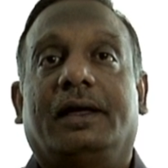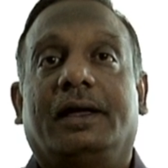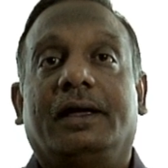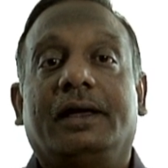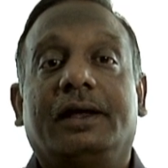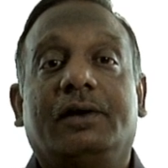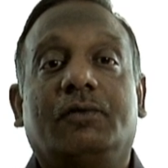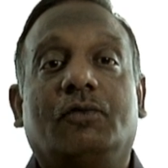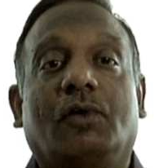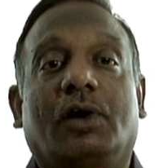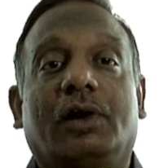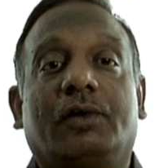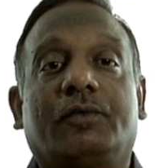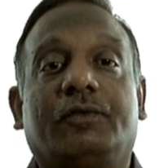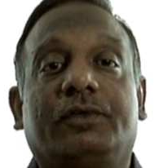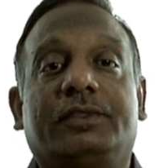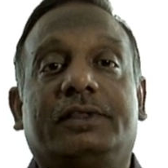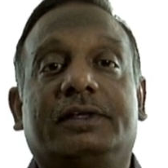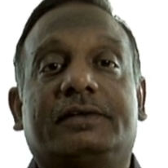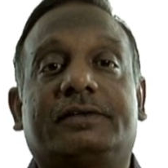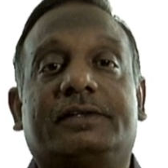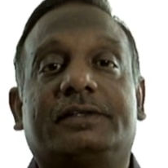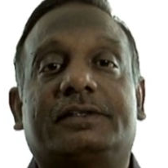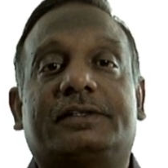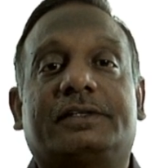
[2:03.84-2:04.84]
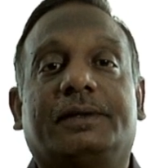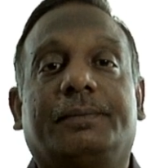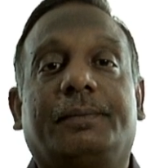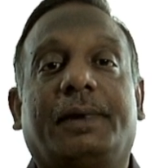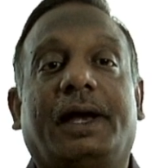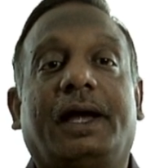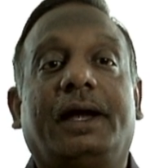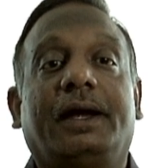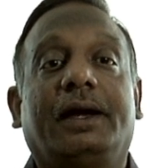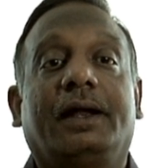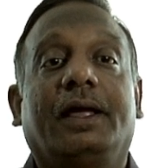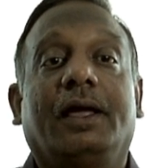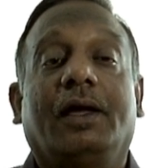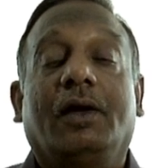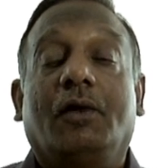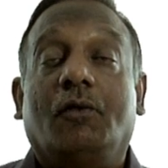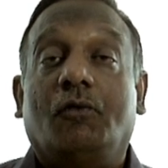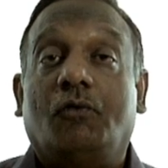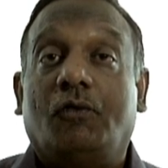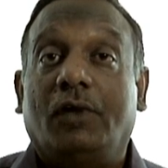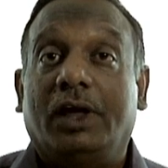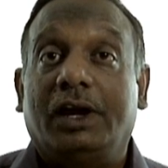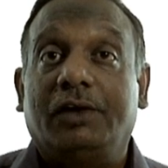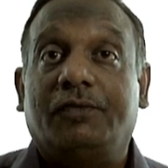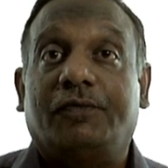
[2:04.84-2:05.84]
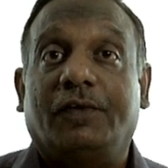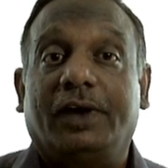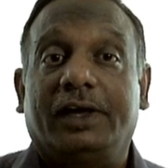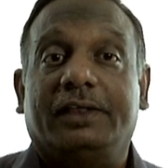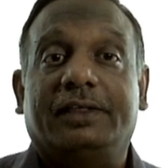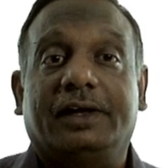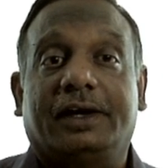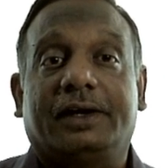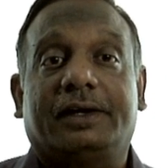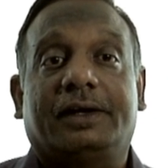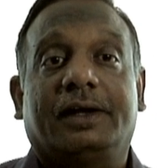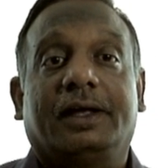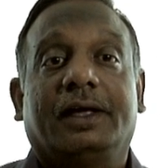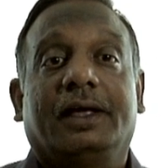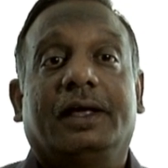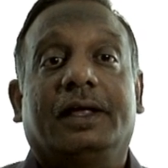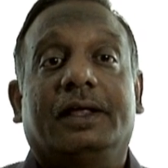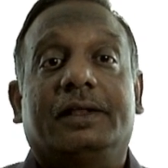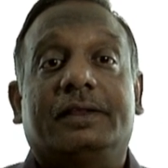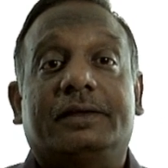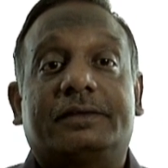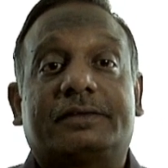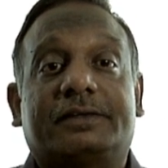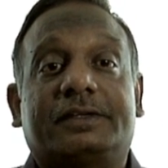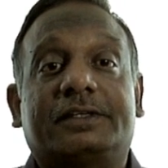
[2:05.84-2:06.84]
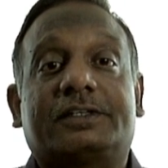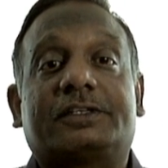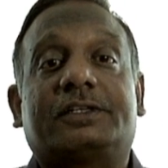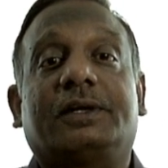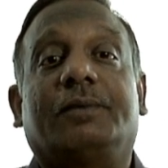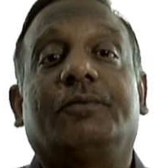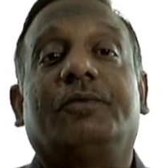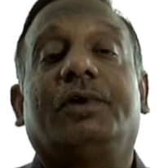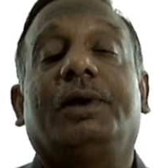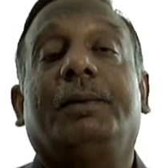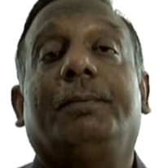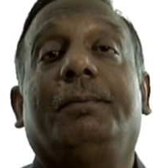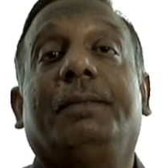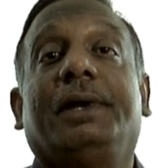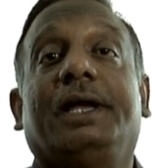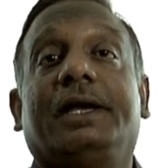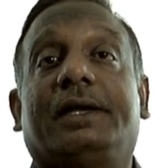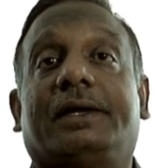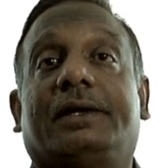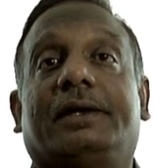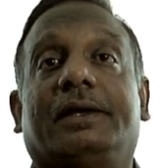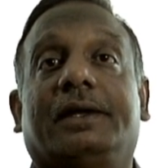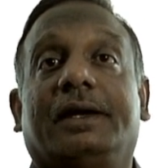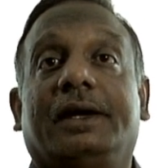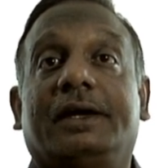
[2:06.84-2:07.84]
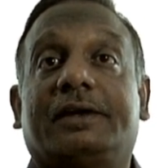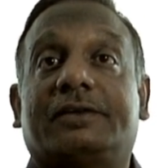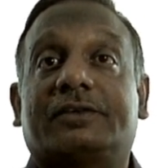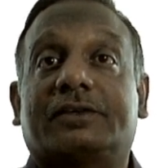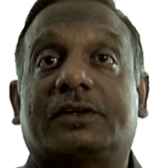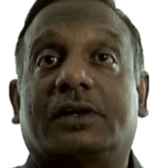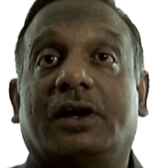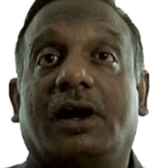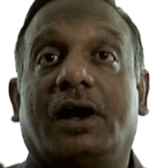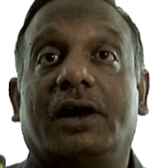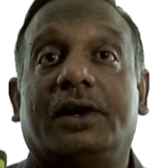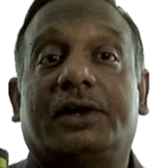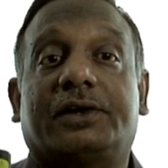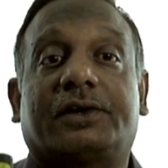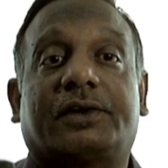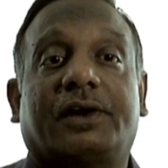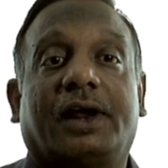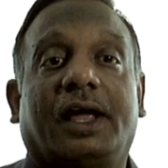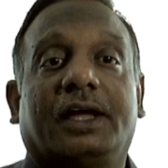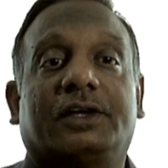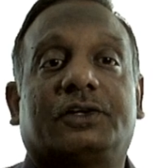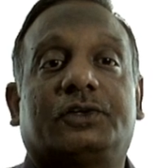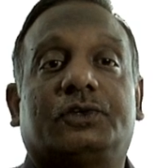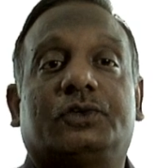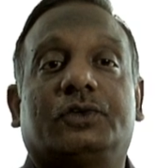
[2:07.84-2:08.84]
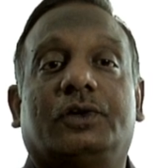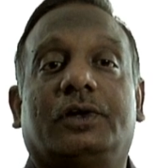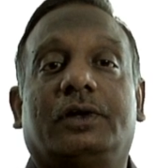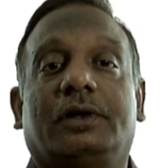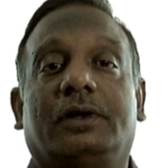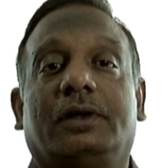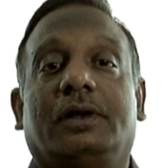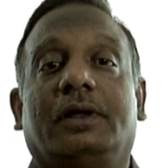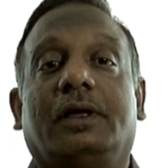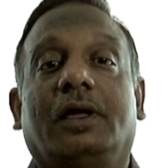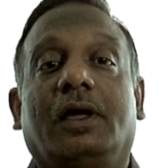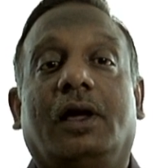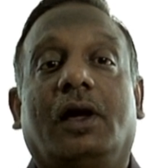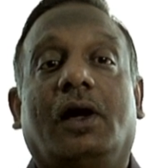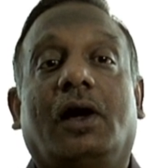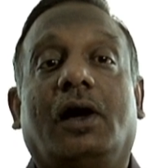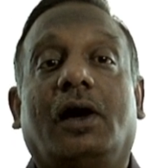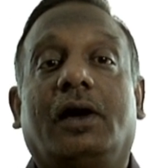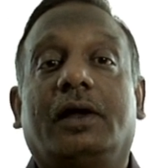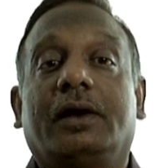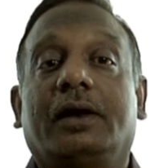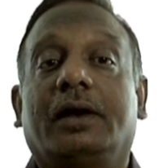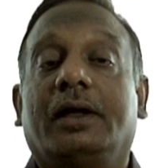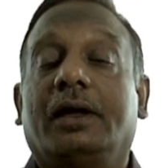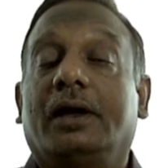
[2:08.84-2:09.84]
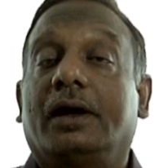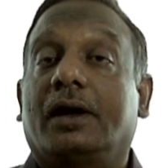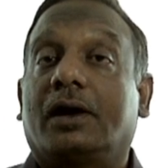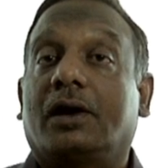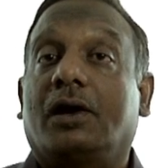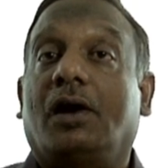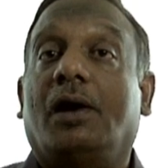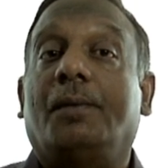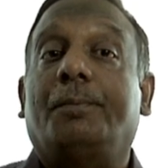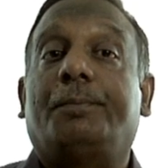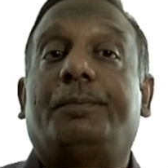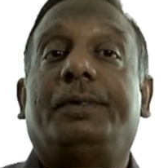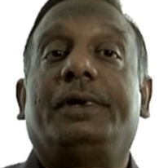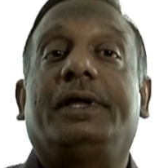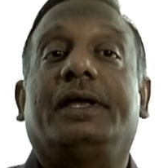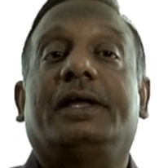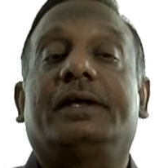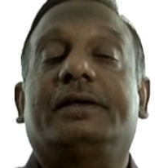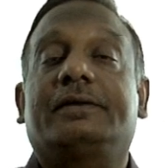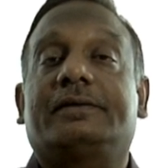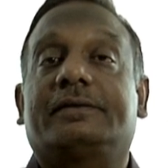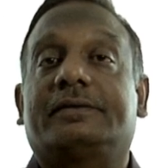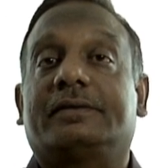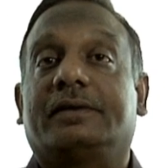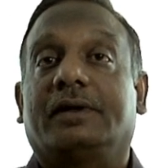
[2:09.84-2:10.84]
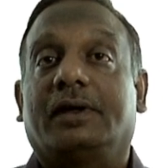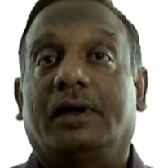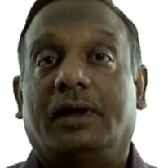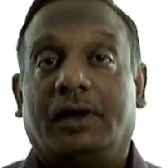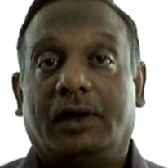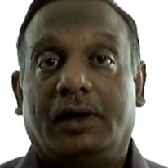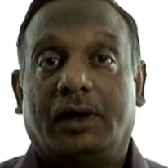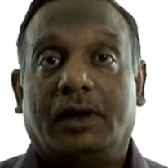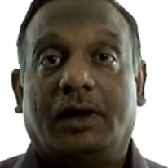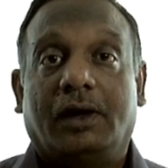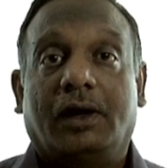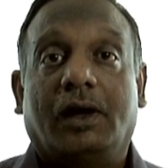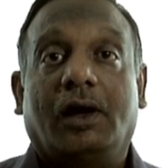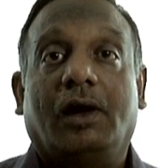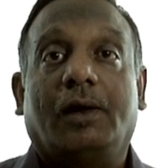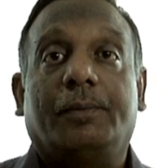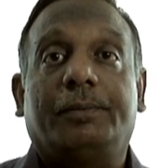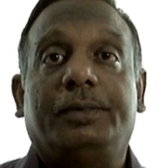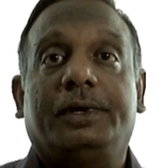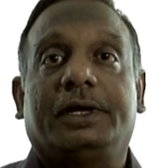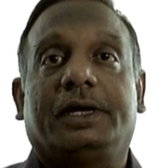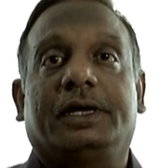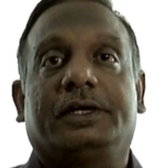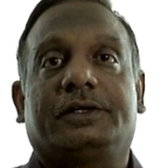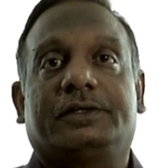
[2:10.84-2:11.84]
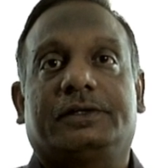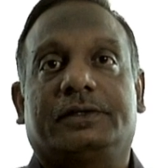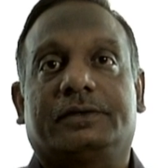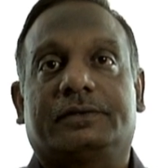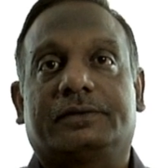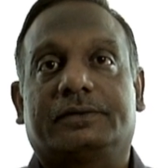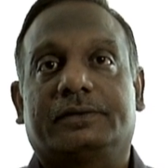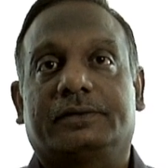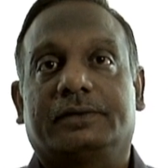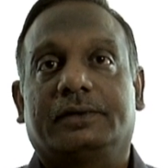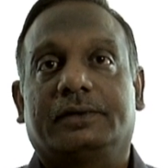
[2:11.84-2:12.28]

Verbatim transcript: involved with the system, and verify that the system will meet its contractual or compliance obligations.